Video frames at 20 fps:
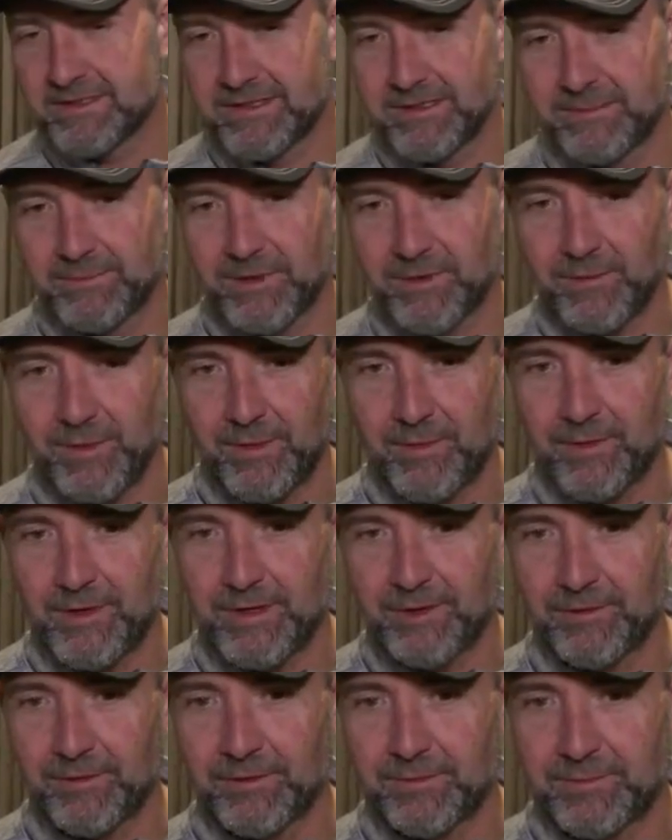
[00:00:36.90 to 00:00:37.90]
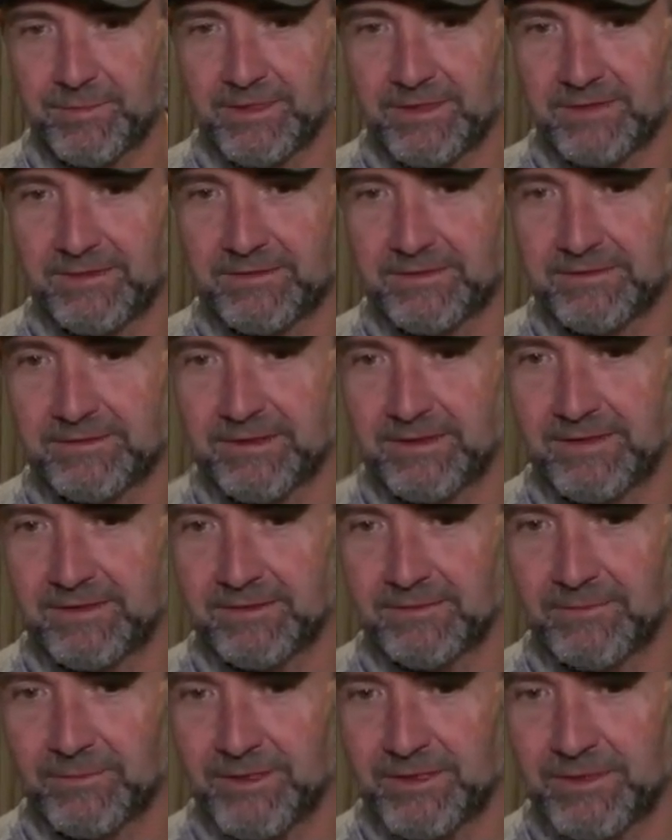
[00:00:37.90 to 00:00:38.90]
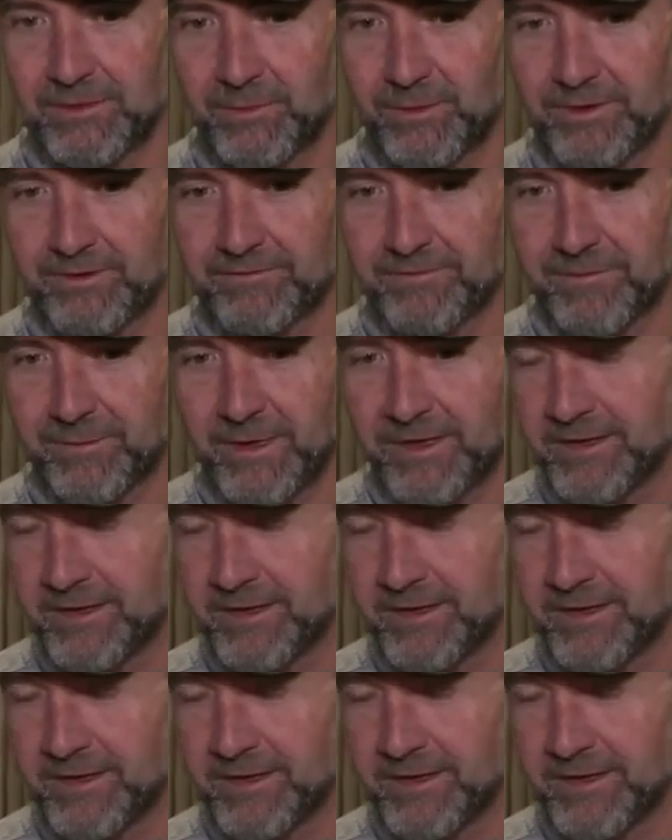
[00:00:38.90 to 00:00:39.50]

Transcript: but we regrouped and went to work from